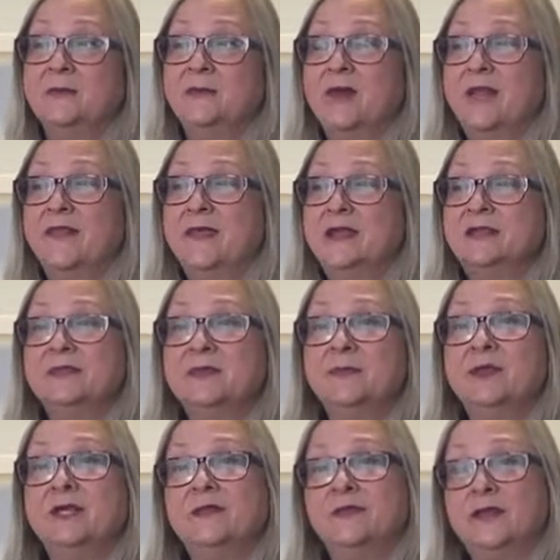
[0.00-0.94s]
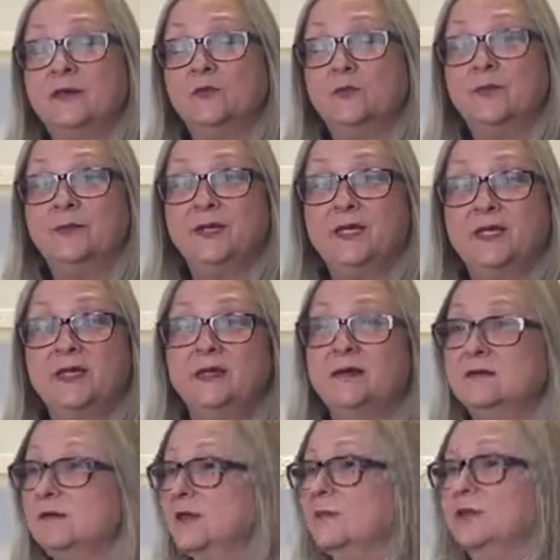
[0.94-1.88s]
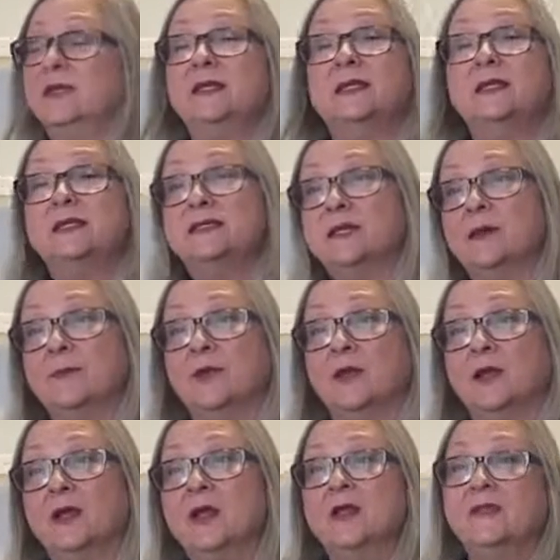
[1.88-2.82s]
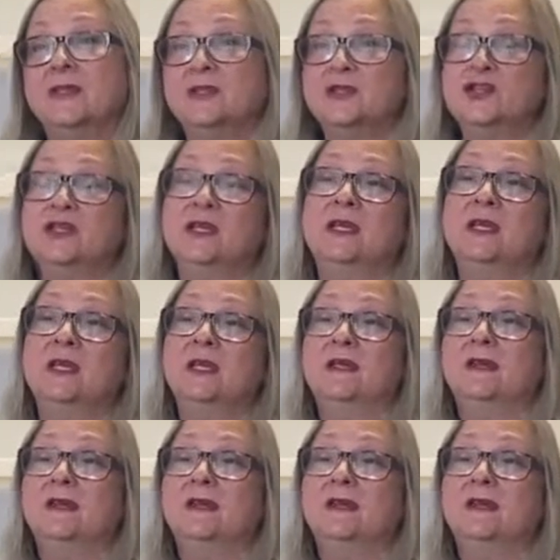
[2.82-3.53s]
And that's somebody that will be completely separate that she can